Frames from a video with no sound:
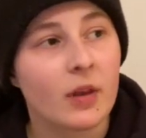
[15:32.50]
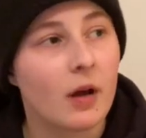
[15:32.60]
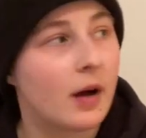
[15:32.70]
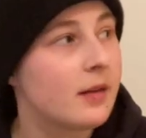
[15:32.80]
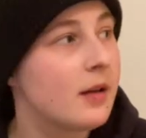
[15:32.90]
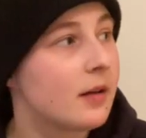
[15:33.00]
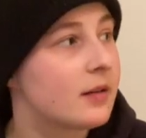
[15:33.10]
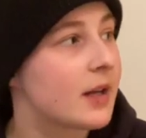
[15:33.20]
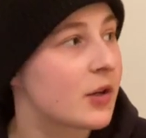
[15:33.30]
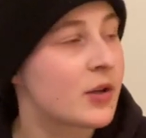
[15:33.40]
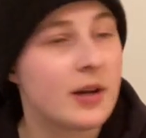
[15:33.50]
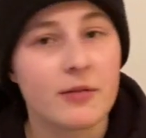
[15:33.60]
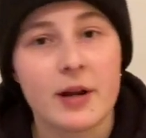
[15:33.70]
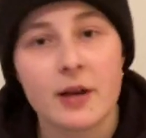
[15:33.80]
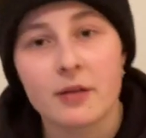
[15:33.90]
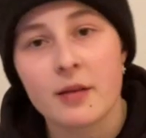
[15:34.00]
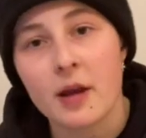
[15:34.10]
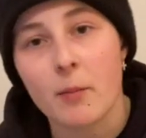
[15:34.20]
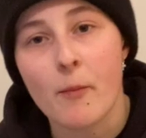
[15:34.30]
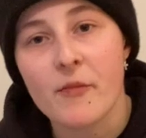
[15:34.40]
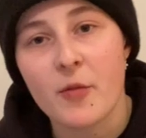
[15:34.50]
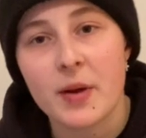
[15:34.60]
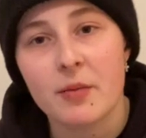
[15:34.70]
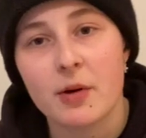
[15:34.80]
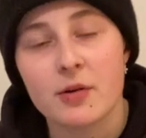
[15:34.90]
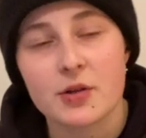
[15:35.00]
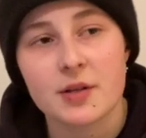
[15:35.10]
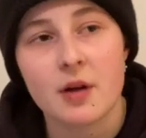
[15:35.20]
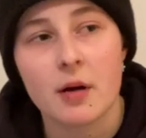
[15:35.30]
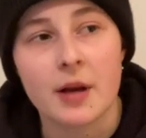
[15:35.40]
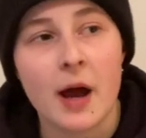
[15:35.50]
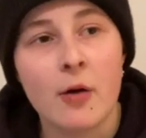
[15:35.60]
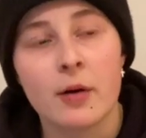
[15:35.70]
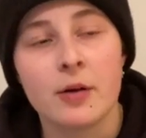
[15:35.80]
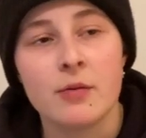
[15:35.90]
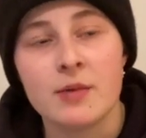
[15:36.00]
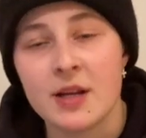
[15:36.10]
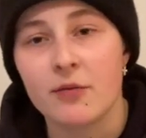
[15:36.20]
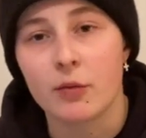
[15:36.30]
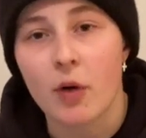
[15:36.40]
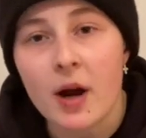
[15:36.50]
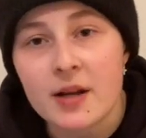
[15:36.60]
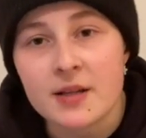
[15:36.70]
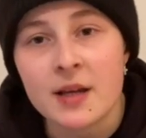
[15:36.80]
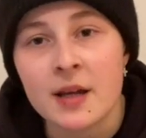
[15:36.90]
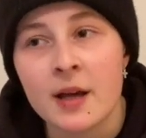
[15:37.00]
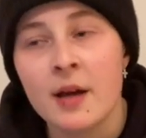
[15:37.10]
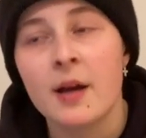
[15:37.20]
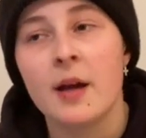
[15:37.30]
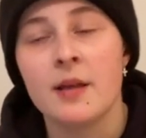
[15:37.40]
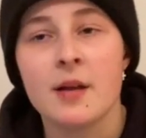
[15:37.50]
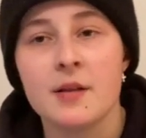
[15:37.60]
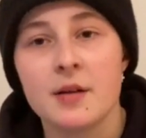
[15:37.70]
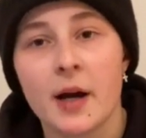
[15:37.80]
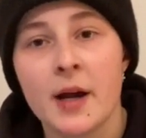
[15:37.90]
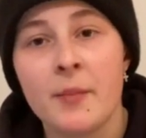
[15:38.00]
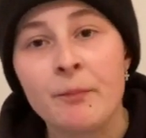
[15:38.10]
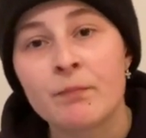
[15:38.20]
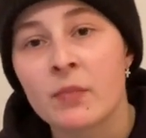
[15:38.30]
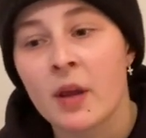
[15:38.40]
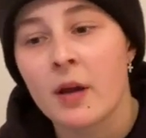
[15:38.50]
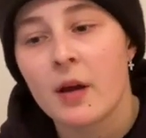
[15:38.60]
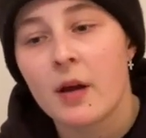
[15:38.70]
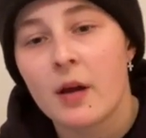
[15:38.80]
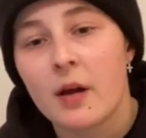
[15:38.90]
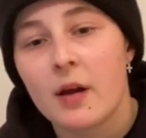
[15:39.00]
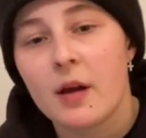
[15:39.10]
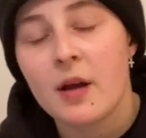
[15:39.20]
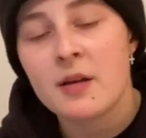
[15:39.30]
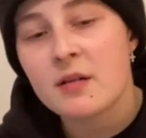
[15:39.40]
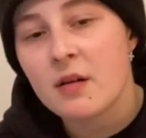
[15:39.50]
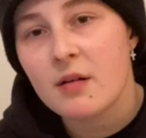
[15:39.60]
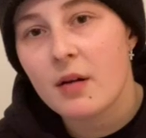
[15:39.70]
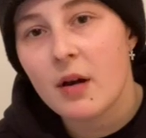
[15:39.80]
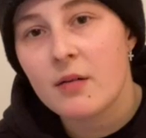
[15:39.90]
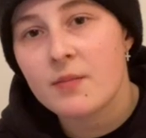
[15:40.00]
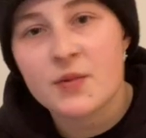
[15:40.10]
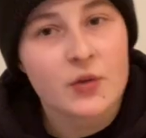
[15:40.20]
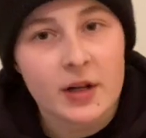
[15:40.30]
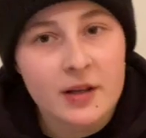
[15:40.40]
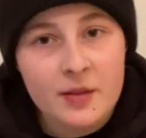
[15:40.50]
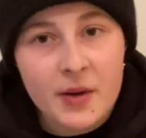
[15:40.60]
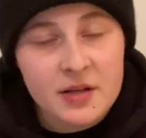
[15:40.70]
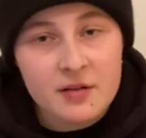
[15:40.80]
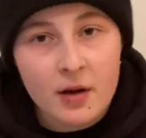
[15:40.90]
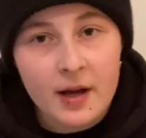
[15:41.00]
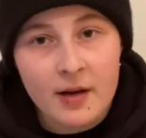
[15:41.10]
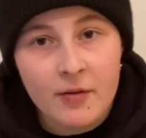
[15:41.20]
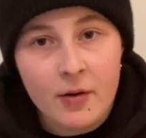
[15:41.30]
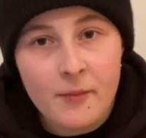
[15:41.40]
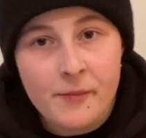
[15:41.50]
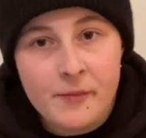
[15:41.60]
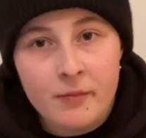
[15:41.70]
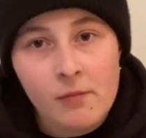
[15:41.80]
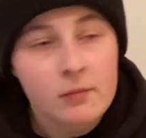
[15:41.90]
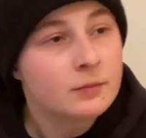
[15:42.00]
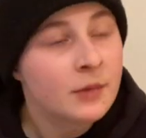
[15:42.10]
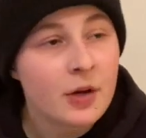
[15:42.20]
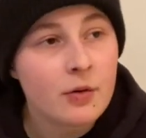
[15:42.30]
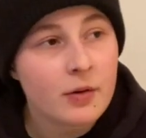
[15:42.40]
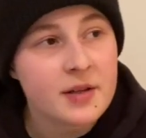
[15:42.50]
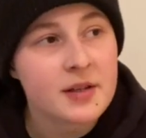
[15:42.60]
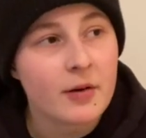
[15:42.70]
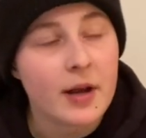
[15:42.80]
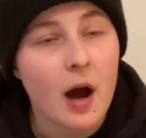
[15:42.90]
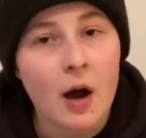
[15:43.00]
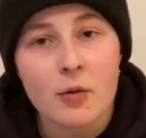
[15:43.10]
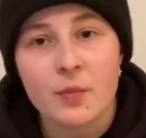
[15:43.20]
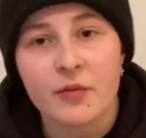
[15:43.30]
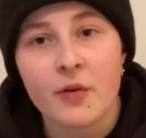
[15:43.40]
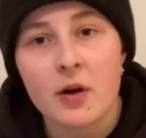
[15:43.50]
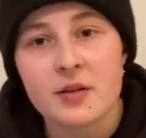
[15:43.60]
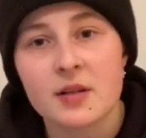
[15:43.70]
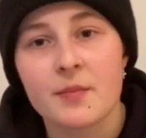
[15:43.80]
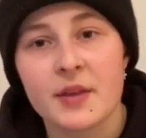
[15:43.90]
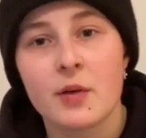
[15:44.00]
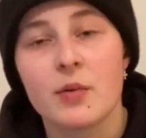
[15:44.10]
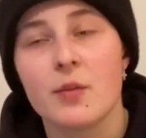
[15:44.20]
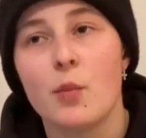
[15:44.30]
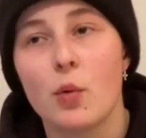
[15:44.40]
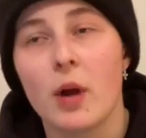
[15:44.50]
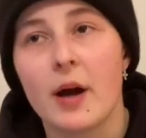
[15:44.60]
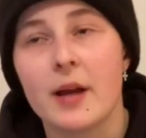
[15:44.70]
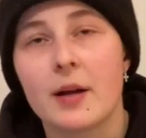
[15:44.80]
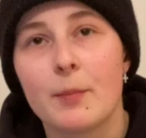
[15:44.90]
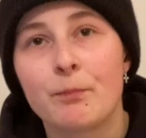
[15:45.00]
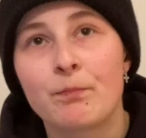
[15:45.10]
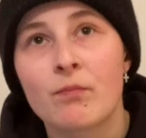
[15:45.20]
I think it's actually a really good thing for people who are just starting out, who need variety in their diet. Is it strictly the best diet ever? No, not necessarily. I would prefer something with more like,